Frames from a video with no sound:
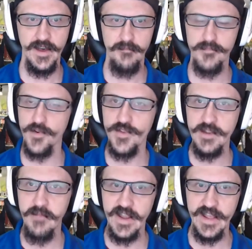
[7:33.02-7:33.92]

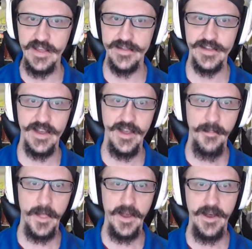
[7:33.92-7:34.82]
building minis.
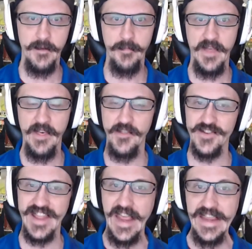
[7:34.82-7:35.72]
And then
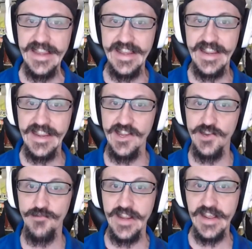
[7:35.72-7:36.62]
there's
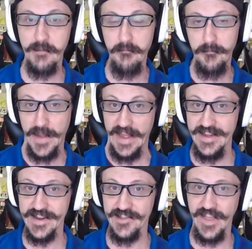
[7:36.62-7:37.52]
18 unique
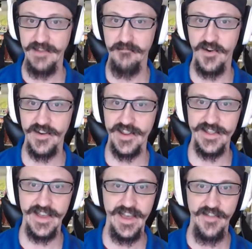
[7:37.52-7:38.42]
painted
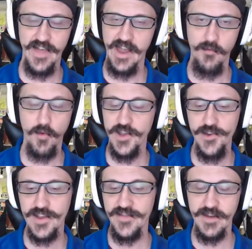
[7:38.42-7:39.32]
landmarks that once
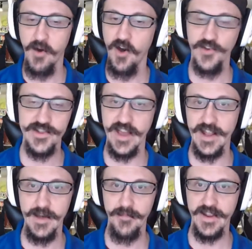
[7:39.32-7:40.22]
you get them all
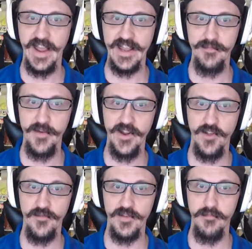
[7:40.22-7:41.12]
set up and kind of spread
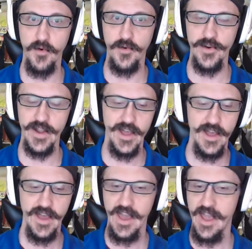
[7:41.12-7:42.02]
all over the board,
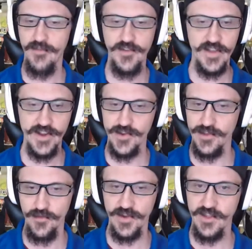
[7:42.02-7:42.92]
everything just
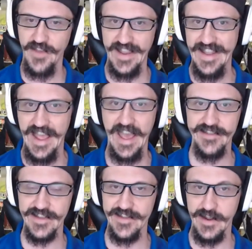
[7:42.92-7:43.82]
looks
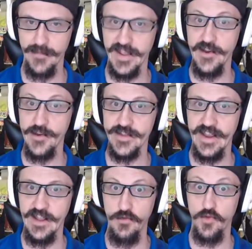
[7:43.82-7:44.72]
fantastic set up. Like how you were
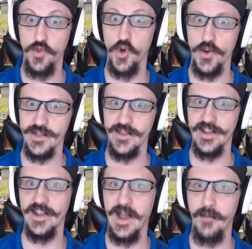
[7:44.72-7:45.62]
saying, it looks
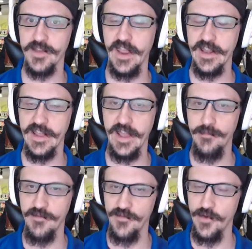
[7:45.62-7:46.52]
like a complicated
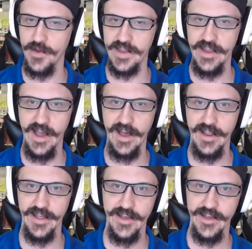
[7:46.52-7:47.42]
game, even though it's
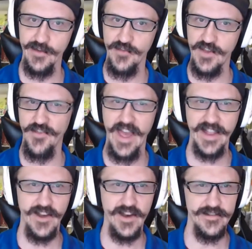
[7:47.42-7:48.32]
not. So I think
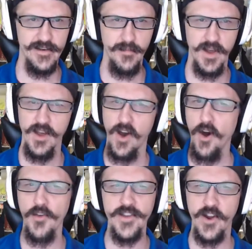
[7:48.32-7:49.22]
that's awesome.
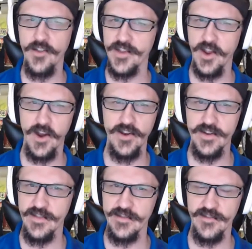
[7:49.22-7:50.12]
All of the art in the
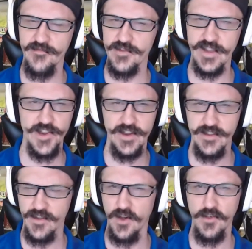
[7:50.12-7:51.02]
cards and the
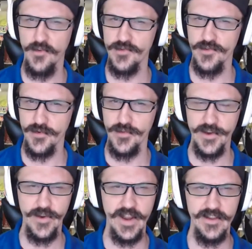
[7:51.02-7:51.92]
civilizations, all of those look really
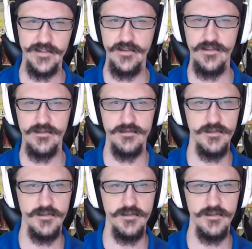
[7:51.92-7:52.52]
great. So